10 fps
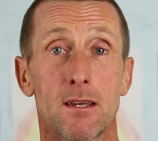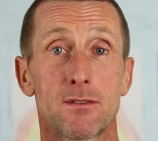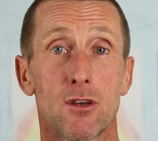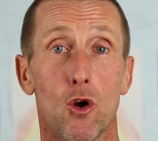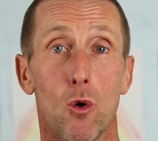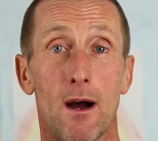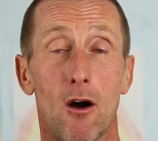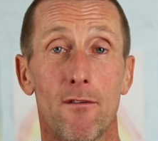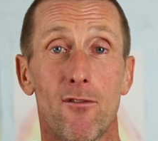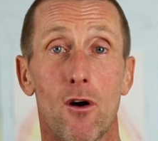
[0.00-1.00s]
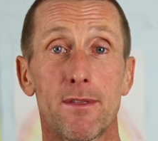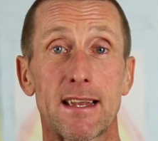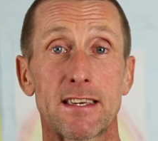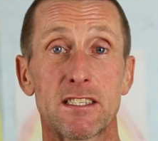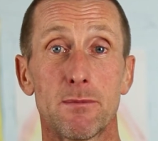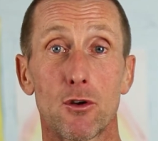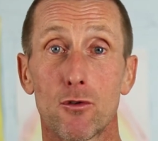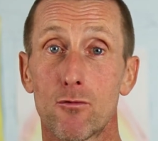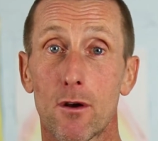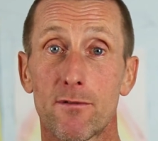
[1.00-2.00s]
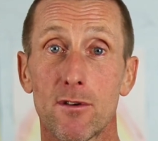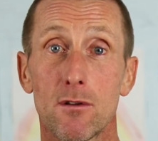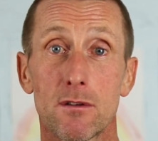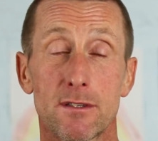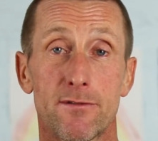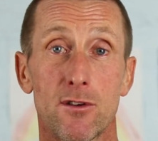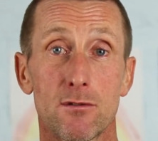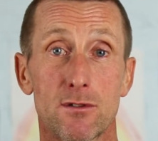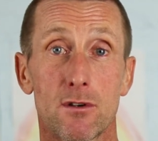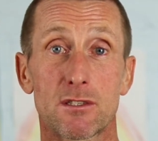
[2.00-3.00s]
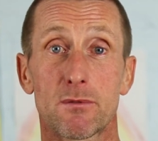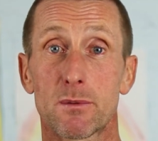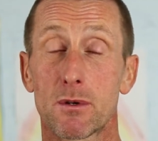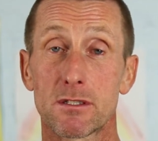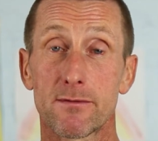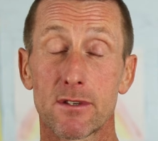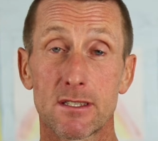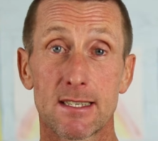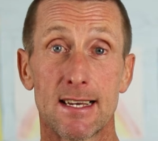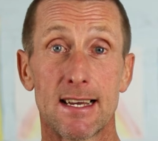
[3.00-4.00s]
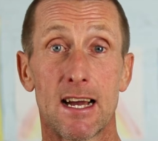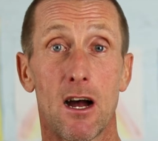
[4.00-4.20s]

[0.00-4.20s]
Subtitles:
So I find that gives me a good road feel. It feels nice responsiveness.